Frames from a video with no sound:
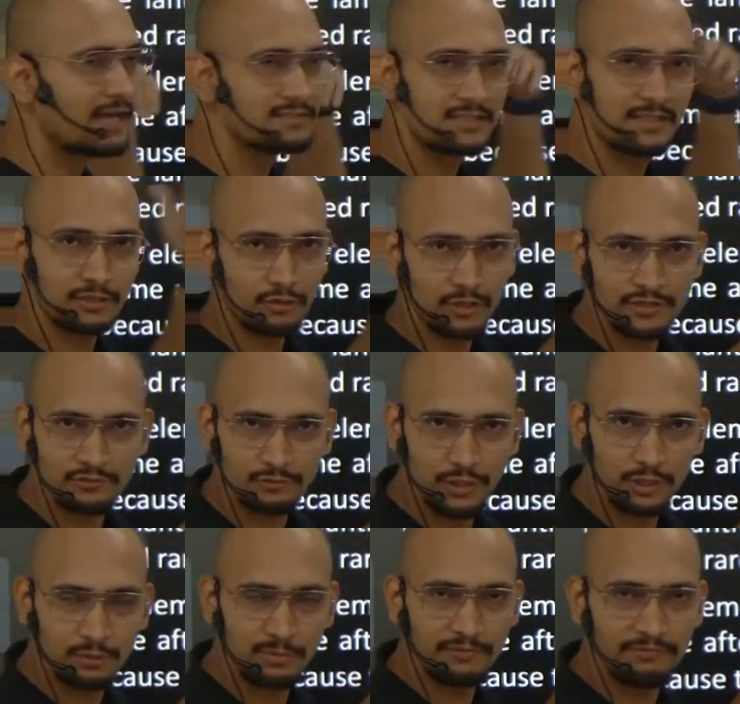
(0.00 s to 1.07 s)
electron is going to
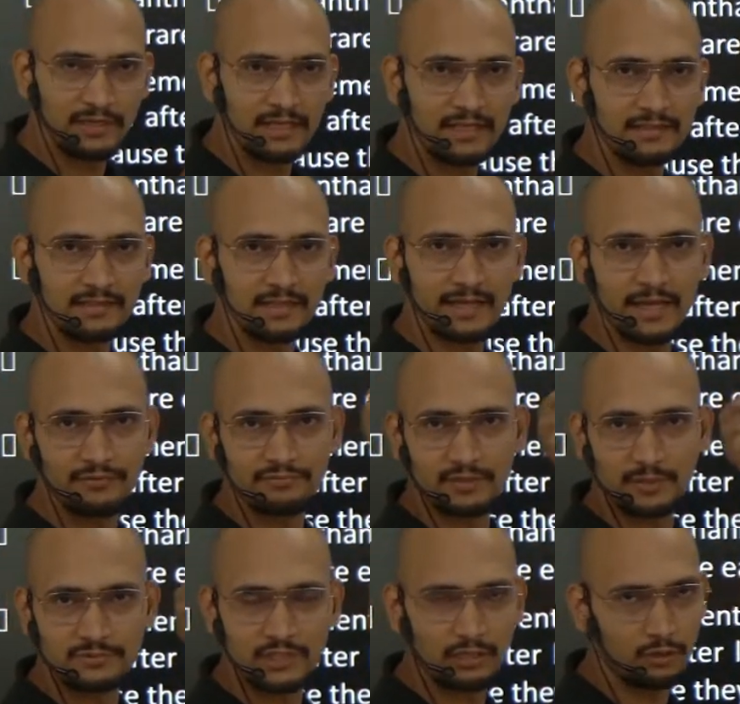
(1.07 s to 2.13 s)
be filled in the F
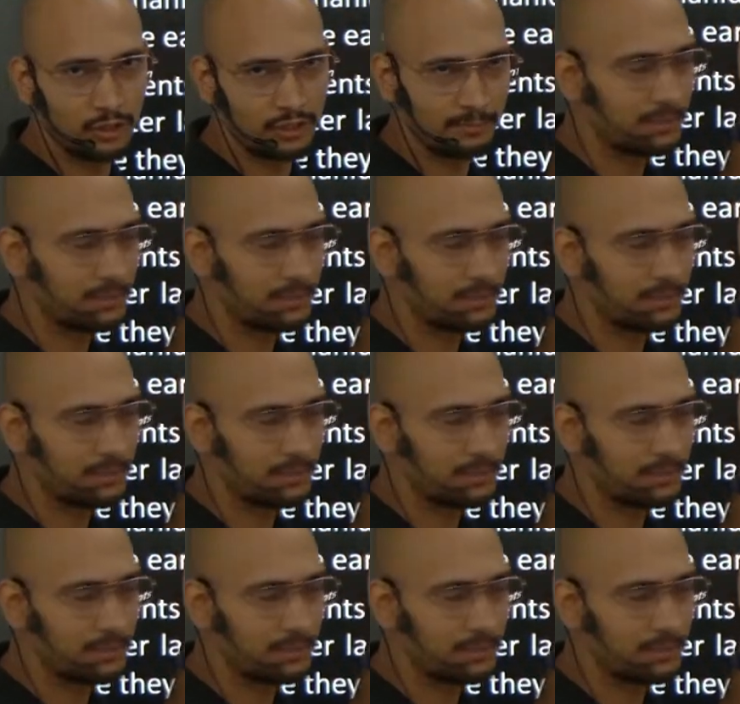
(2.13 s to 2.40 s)
subshell. Not a big